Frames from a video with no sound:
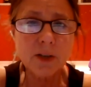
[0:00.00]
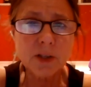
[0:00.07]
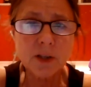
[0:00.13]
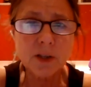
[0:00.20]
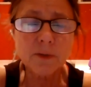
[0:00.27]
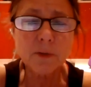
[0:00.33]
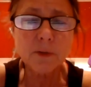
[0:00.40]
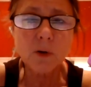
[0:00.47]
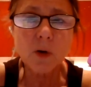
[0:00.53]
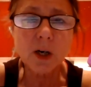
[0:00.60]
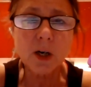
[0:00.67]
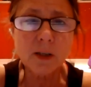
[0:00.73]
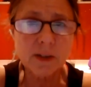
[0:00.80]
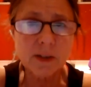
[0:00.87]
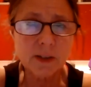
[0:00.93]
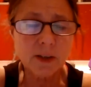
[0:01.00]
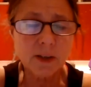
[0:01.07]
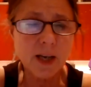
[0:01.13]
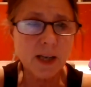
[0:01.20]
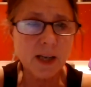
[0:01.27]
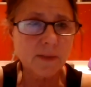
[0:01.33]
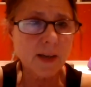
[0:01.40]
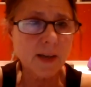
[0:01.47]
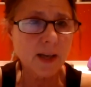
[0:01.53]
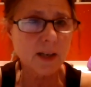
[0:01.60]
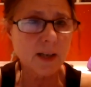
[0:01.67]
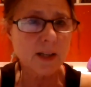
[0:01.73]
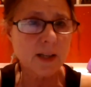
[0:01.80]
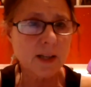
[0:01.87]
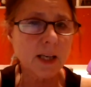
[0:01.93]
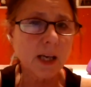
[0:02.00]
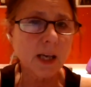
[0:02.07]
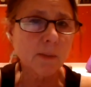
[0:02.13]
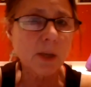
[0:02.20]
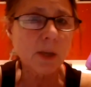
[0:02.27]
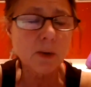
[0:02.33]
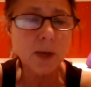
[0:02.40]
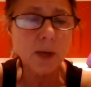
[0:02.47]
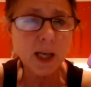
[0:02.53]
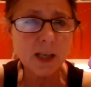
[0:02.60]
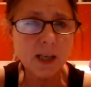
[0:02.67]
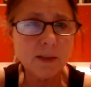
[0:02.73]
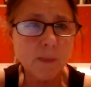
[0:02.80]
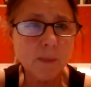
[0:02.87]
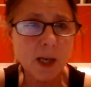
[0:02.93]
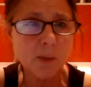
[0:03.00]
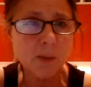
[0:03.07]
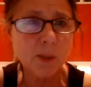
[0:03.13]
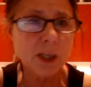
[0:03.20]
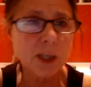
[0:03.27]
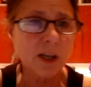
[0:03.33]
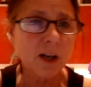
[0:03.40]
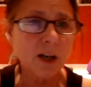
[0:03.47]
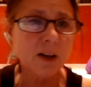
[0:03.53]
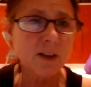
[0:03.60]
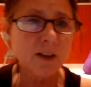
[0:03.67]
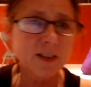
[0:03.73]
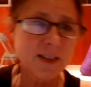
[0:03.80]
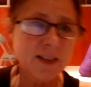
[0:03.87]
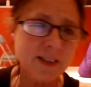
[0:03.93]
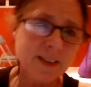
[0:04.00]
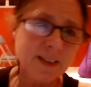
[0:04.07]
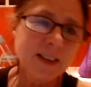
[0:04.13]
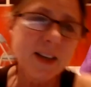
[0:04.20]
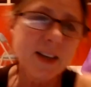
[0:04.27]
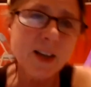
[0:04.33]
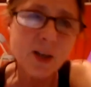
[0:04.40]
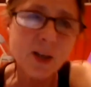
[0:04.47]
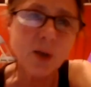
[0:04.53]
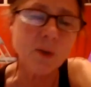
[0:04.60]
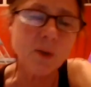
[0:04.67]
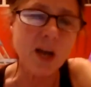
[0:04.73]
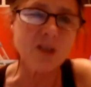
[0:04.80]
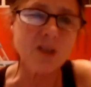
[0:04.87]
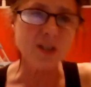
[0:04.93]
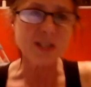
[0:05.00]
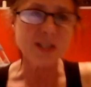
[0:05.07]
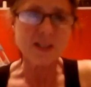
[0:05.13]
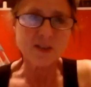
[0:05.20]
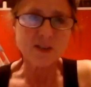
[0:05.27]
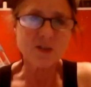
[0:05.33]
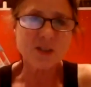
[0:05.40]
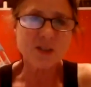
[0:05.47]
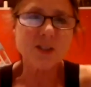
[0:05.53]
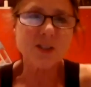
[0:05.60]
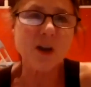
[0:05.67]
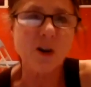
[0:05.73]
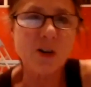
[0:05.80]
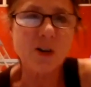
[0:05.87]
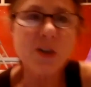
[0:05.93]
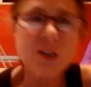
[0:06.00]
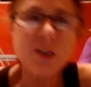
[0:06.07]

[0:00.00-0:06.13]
the floor, you're kind of ahead of the game. You can make midair corrections. They're just harder.